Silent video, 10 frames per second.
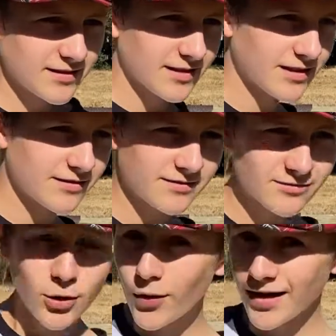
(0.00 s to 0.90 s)
a
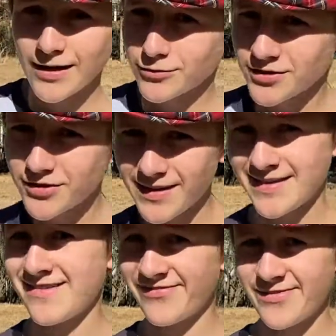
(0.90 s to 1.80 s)
call out to
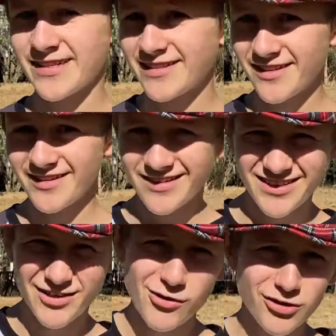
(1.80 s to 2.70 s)
any of my other
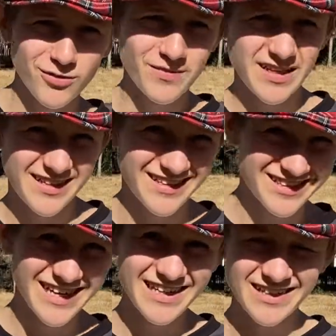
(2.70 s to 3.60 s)
social medias yet,